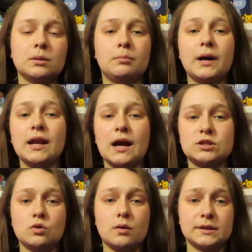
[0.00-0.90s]
but I
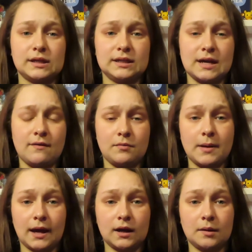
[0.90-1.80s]
do always like to have a
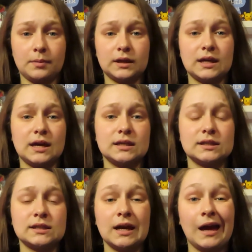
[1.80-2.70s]
backup in
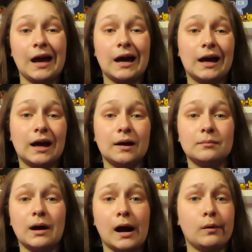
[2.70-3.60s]
case
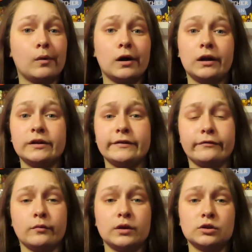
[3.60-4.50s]
I want a
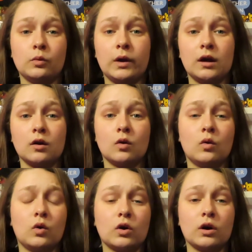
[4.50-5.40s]
different one to wear,
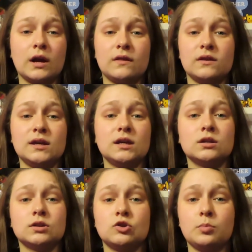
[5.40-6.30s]
or in the
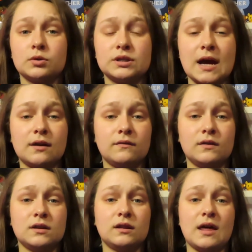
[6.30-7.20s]
super sad
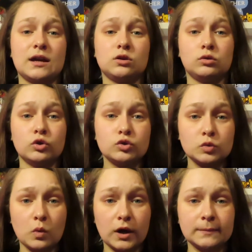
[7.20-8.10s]
event that you
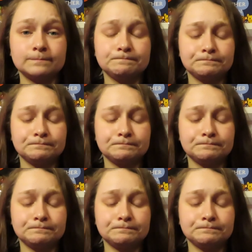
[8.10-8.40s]
lose one.